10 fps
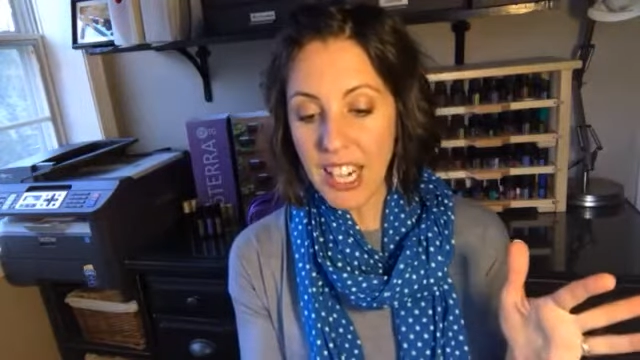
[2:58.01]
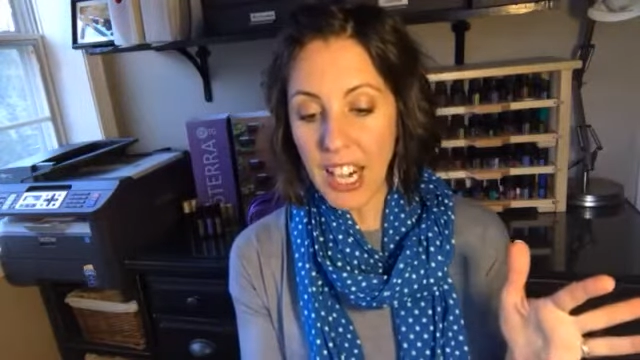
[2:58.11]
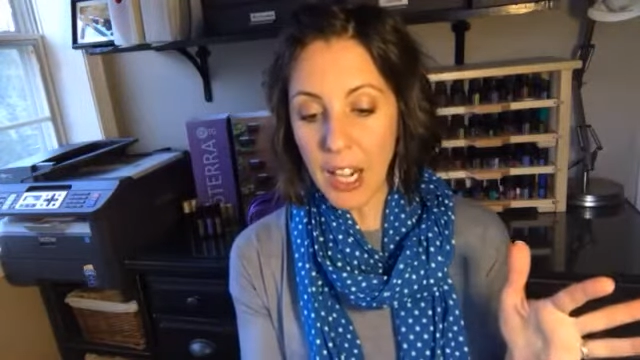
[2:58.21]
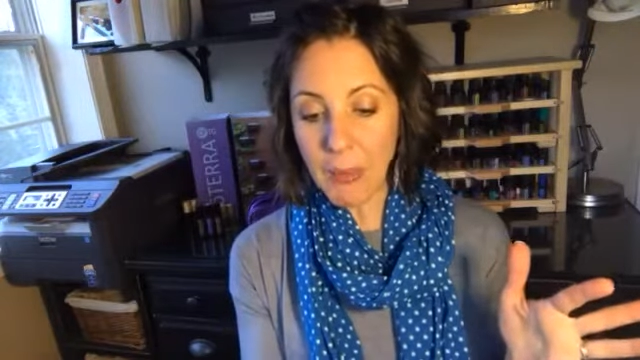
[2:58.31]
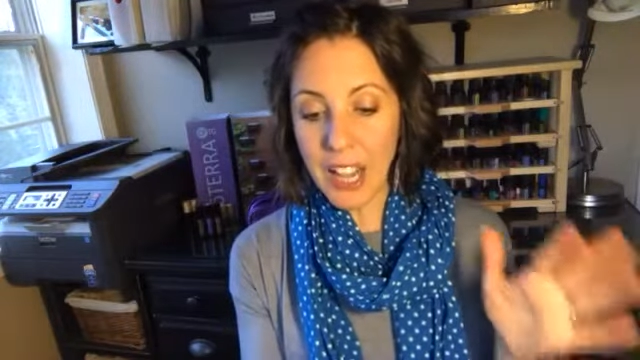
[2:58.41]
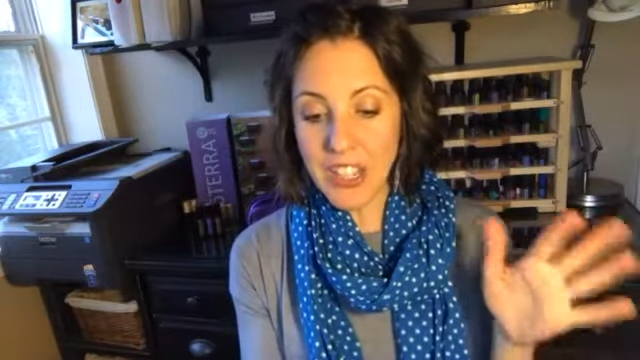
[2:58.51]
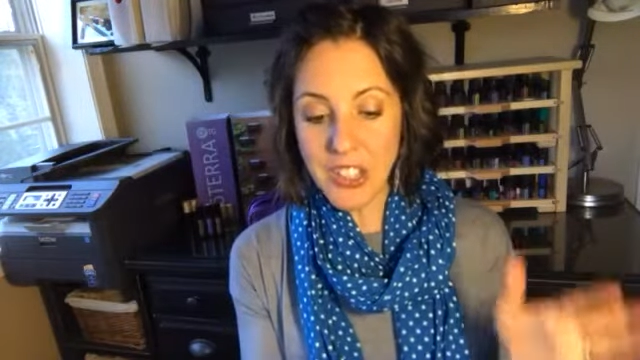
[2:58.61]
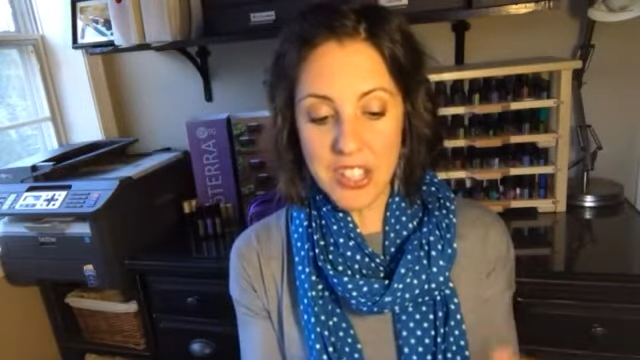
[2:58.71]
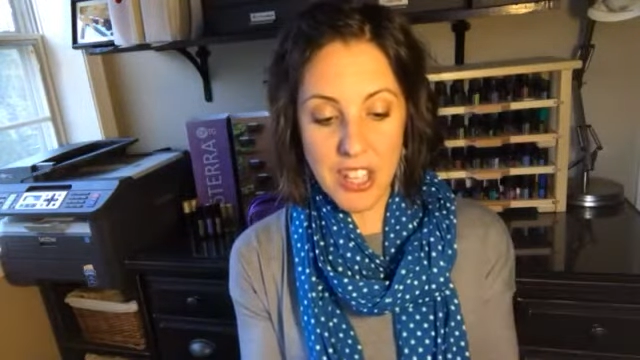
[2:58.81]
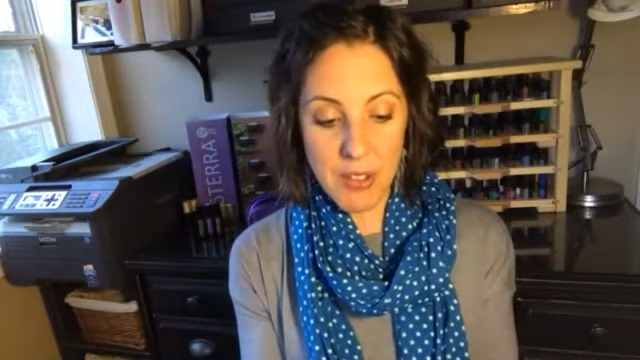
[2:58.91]
I
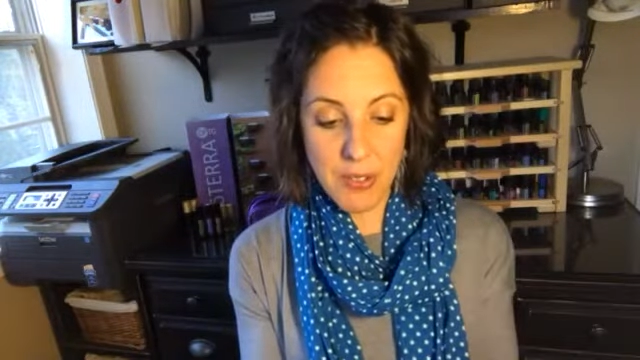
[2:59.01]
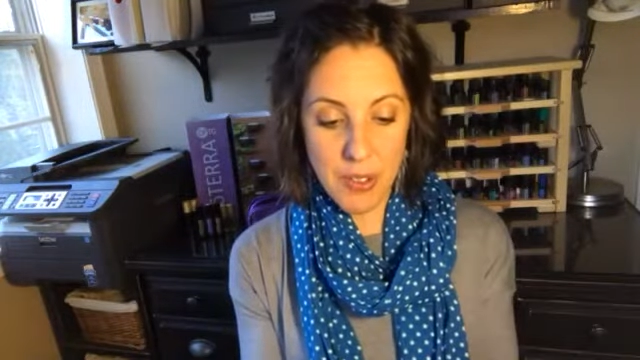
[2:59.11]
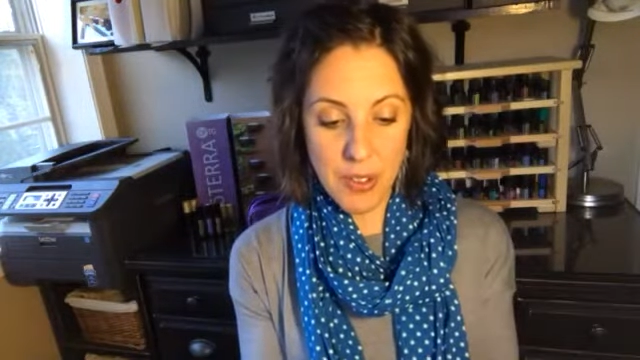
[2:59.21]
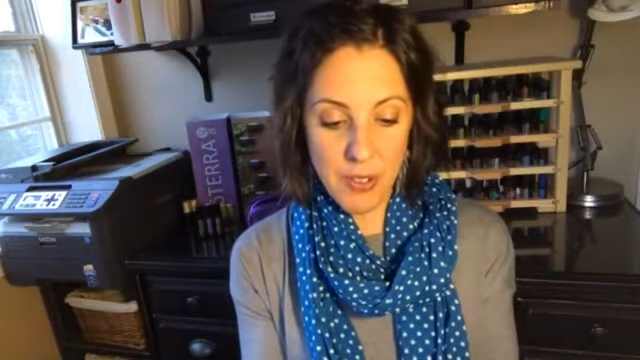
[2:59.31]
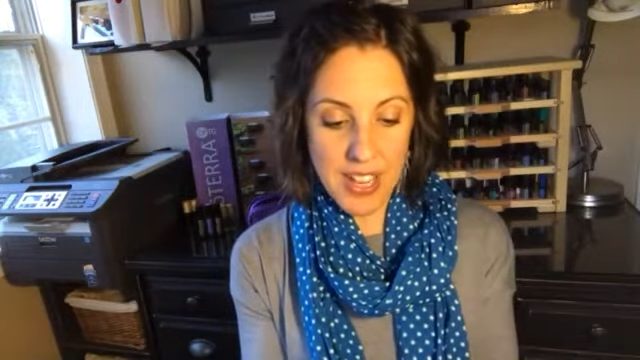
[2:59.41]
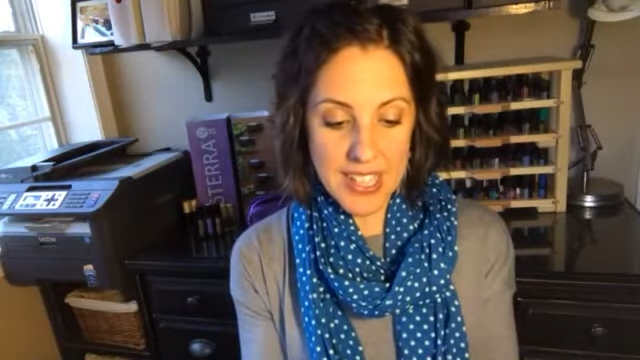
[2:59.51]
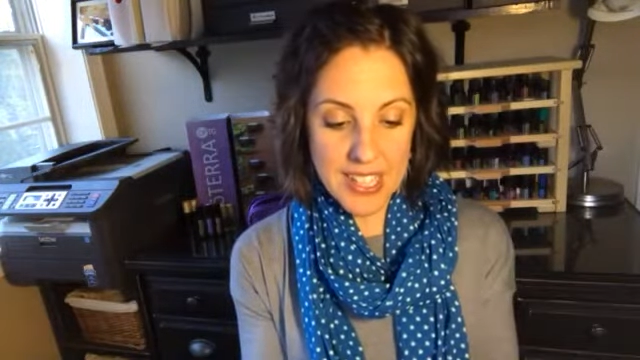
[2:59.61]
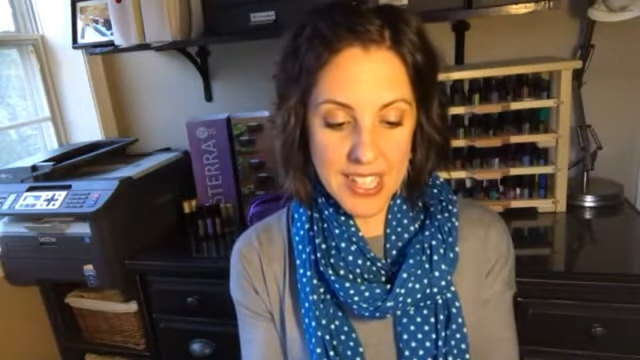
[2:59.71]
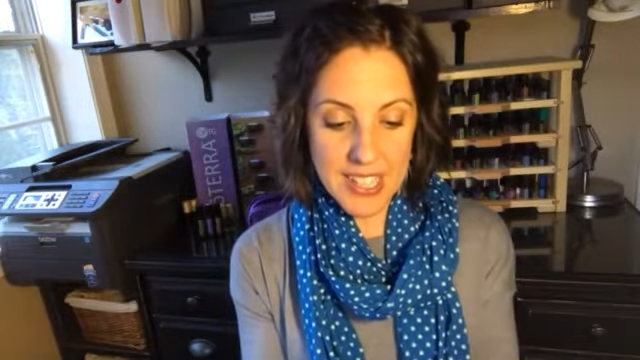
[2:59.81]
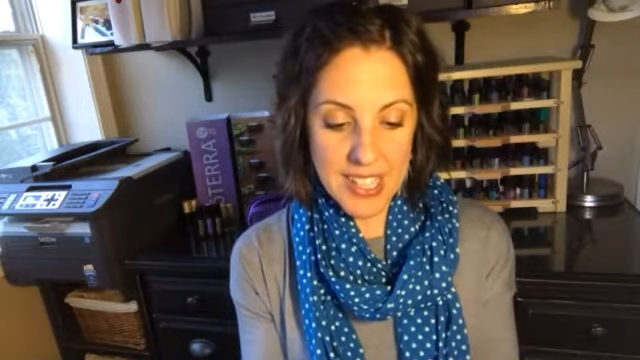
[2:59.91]
just love
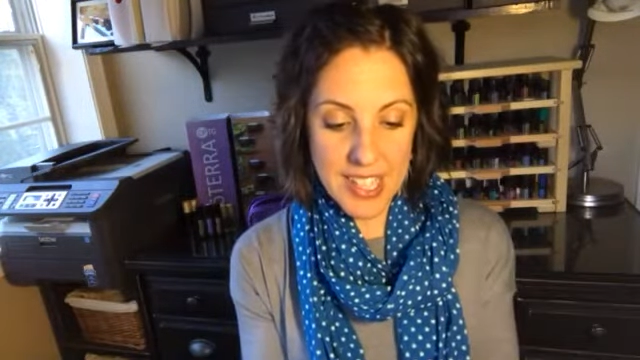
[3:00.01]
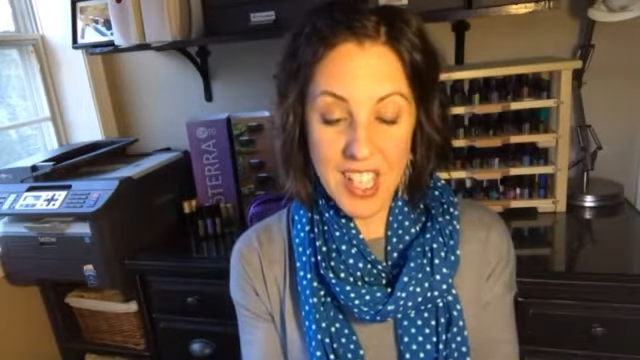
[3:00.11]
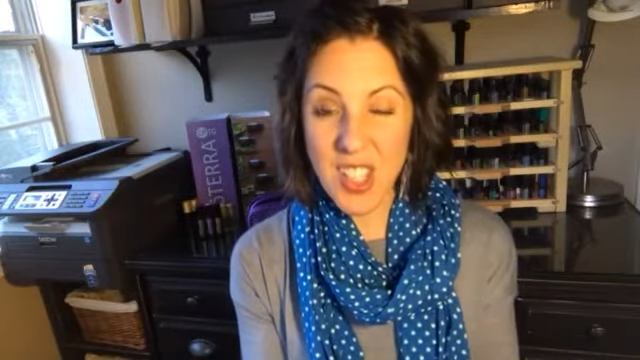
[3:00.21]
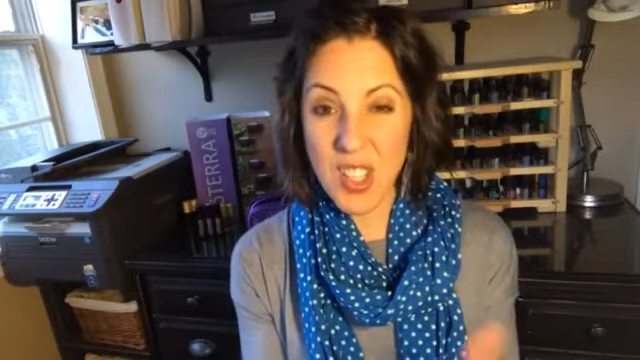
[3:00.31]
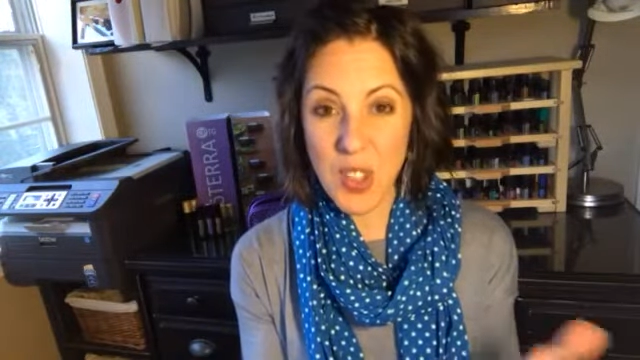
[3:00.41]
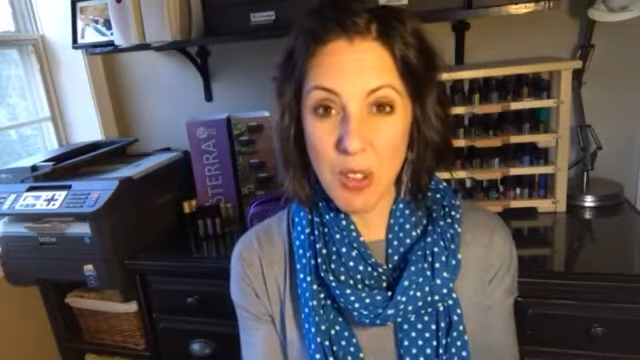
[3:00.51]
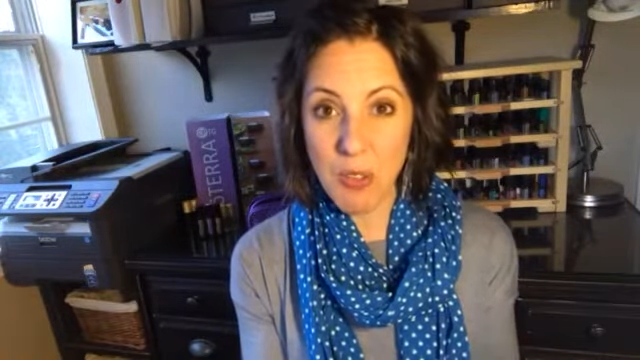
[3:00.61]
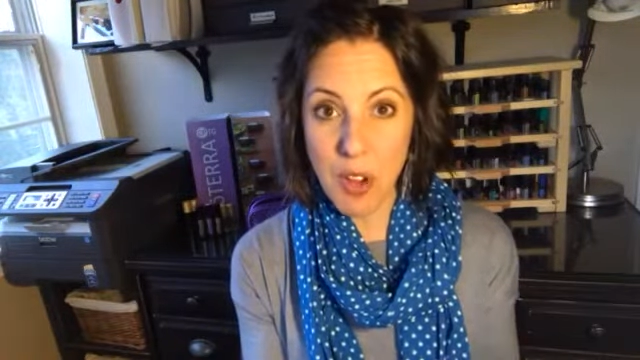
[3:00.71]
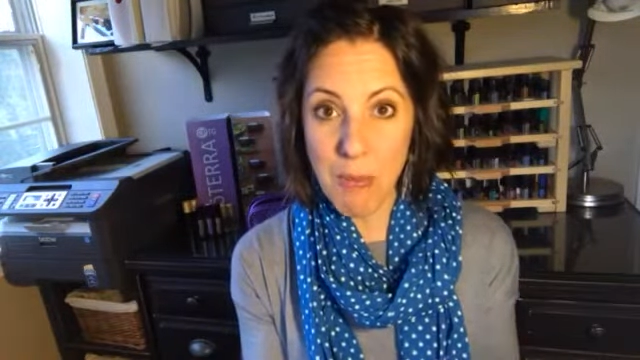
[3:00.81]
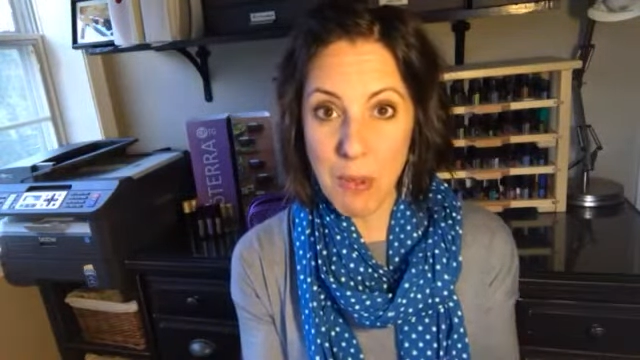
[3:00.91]
frankincense. It's also good
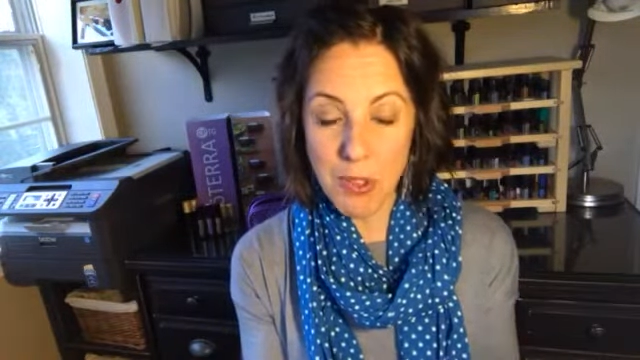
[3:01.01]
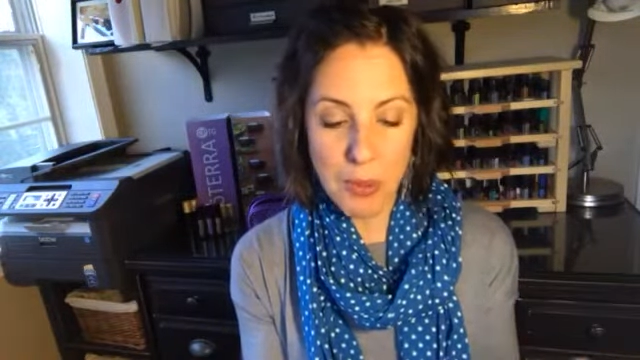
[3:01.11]
for immune